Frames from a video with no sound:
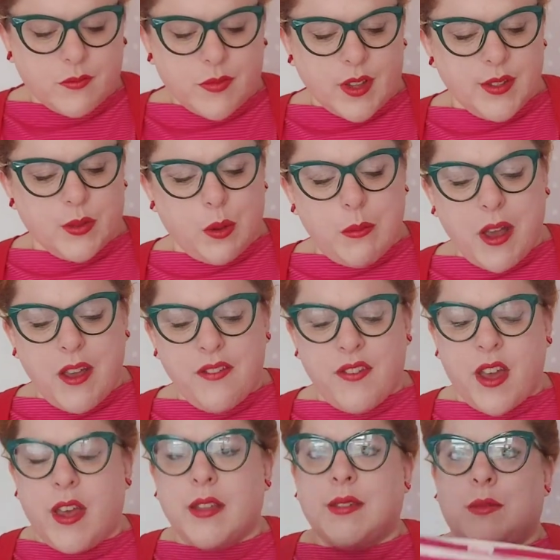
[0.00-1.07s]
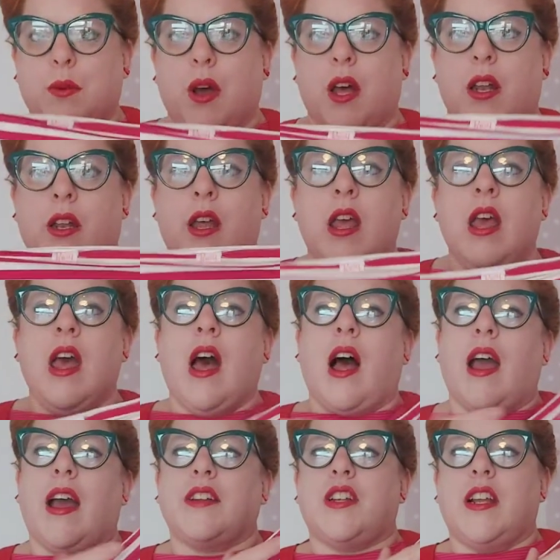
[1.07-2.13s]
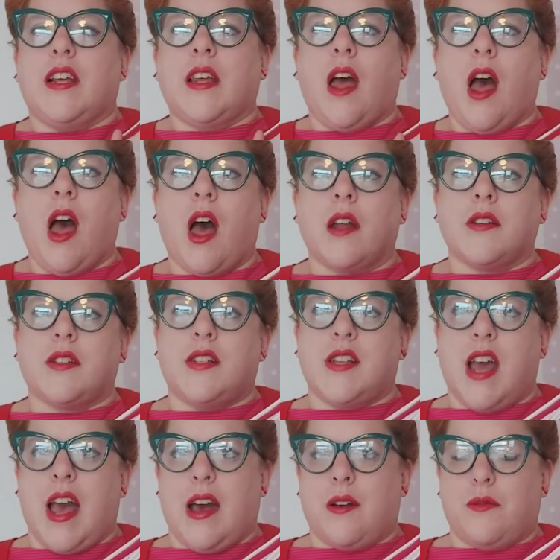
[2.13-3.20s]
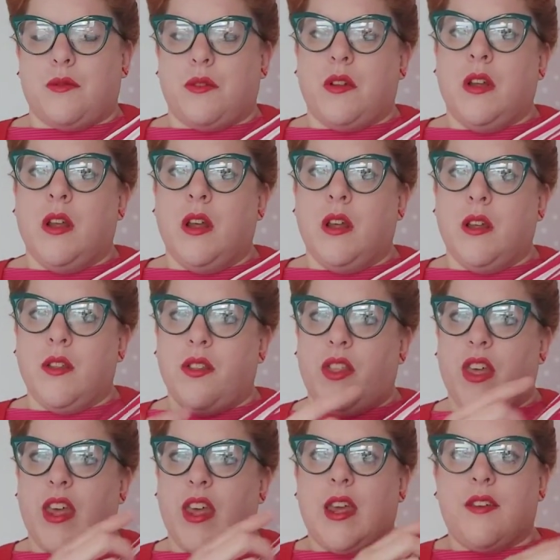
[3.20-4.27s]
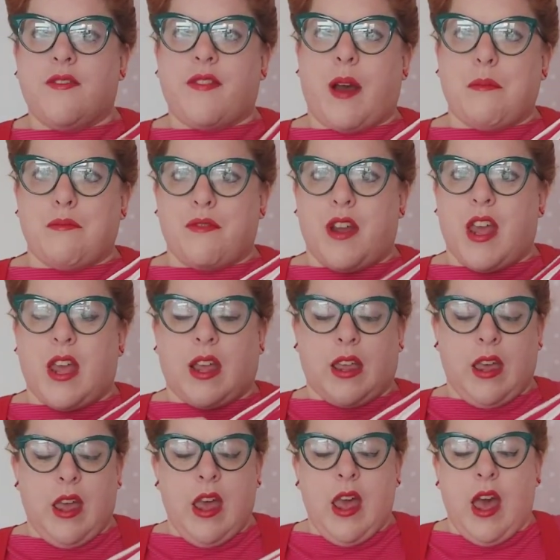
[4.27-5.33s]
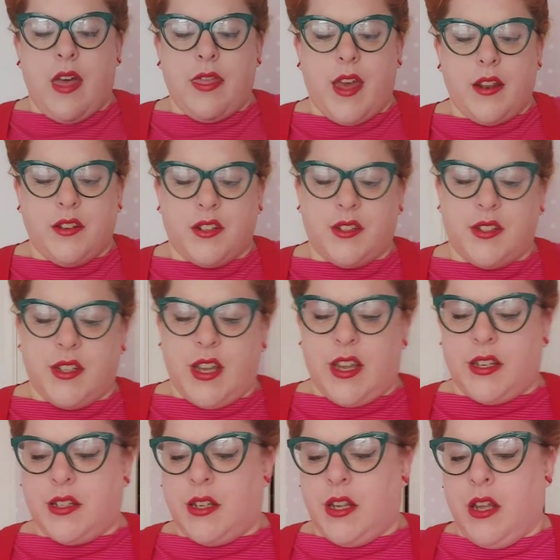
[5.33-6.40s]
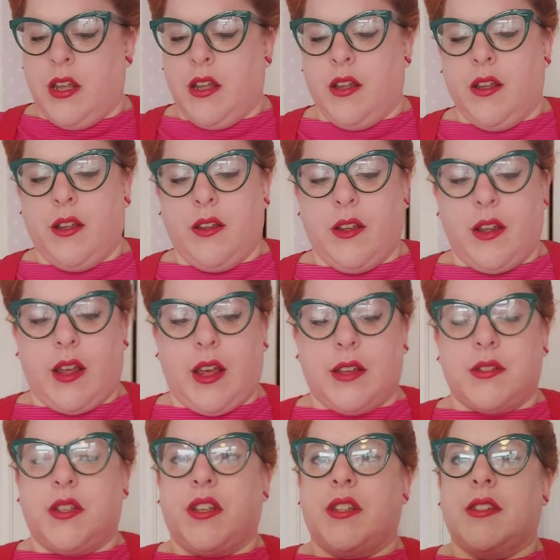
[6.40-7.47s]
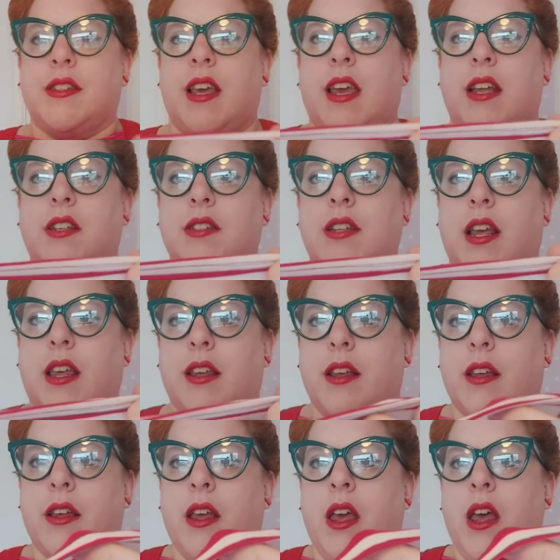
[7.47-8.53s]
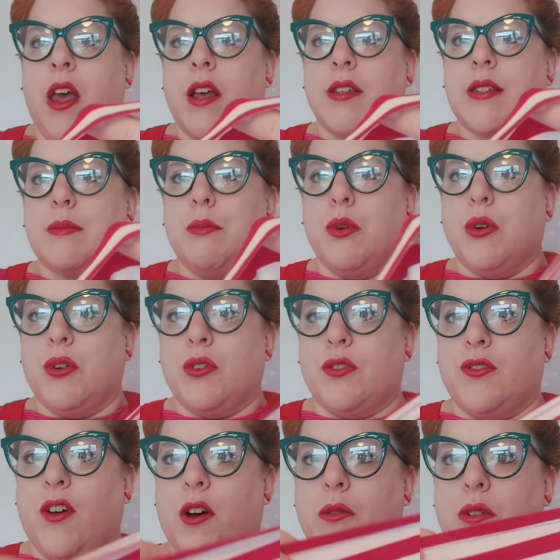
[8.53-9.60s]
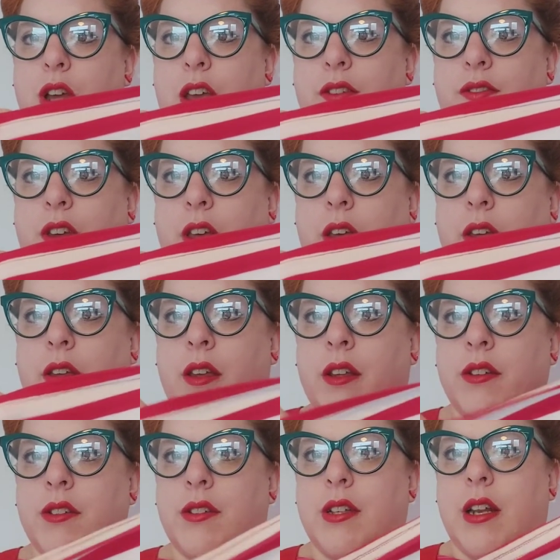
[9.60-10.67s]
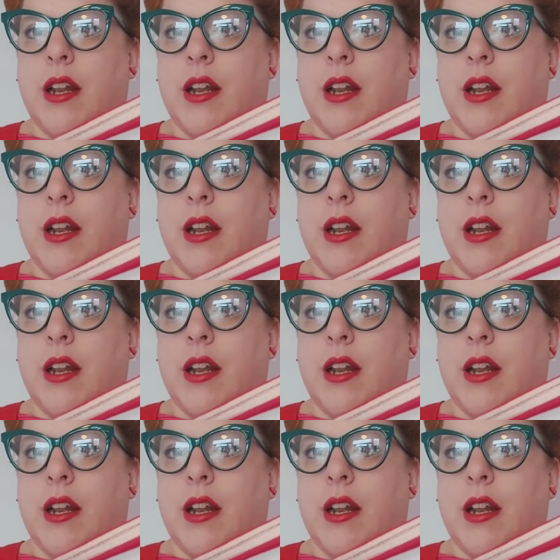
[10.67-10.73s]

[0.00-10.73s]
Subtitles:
So on my first one, I actually cut down the fabric and then just did, as you can see, just like a small fold over, just a